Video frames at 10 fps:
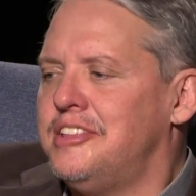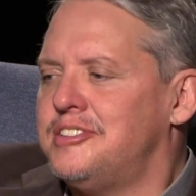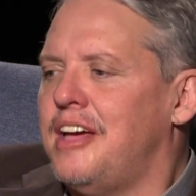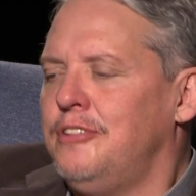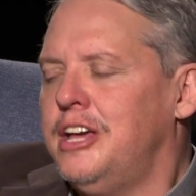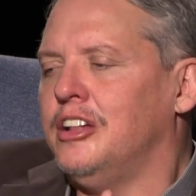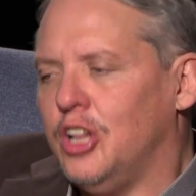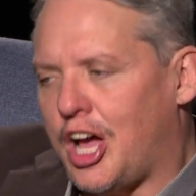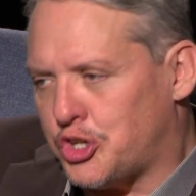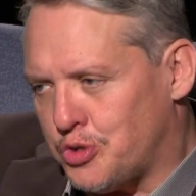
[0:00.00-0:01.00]
definitely a
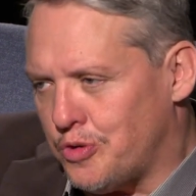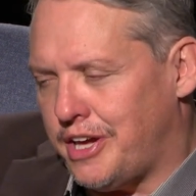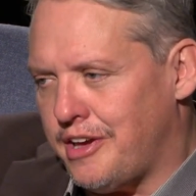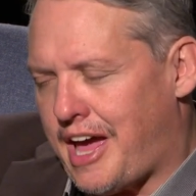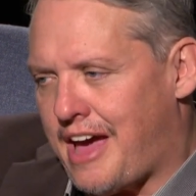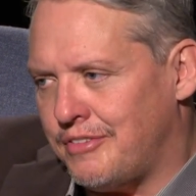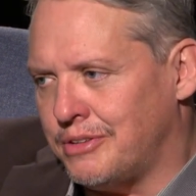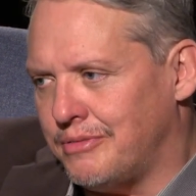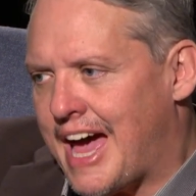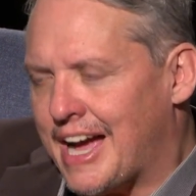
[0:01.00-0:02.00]
luxury
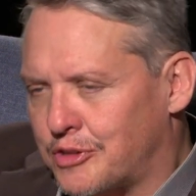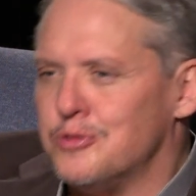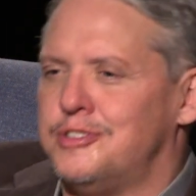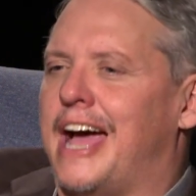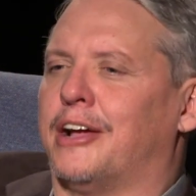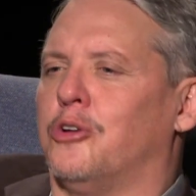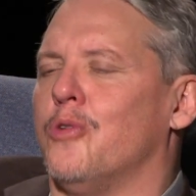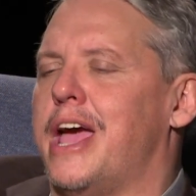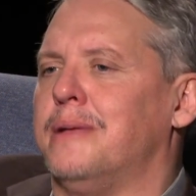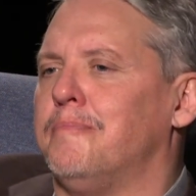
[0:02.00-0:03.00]
having actors that
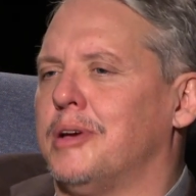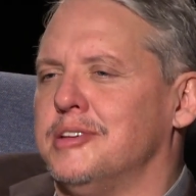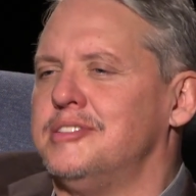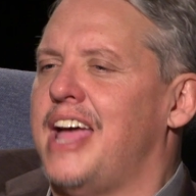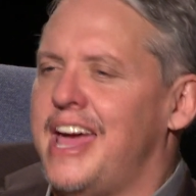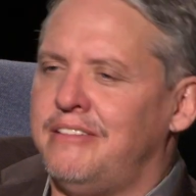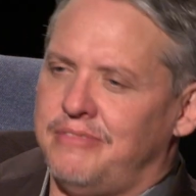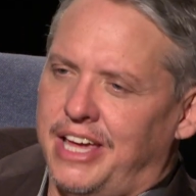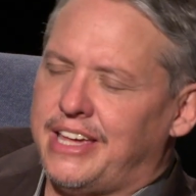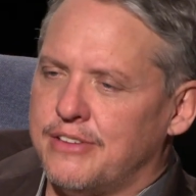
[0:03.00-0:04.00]
great, because
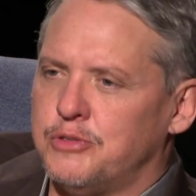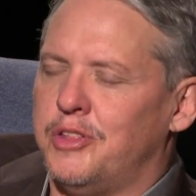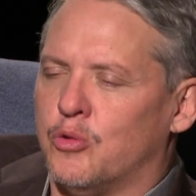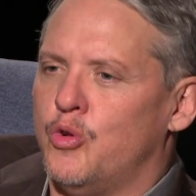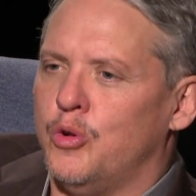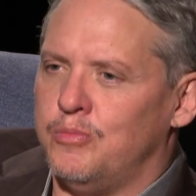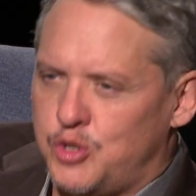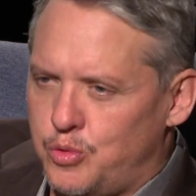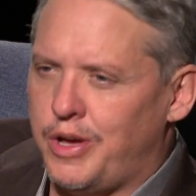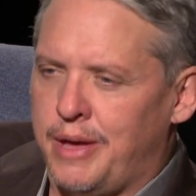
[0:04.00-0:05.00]
then it gives me the room
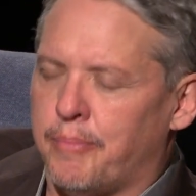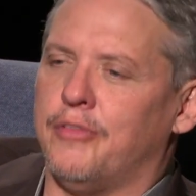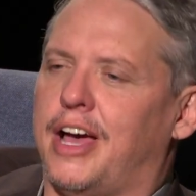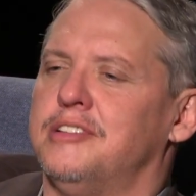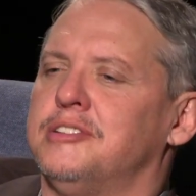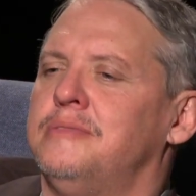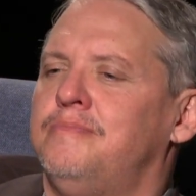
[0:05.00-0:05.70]
to improvise.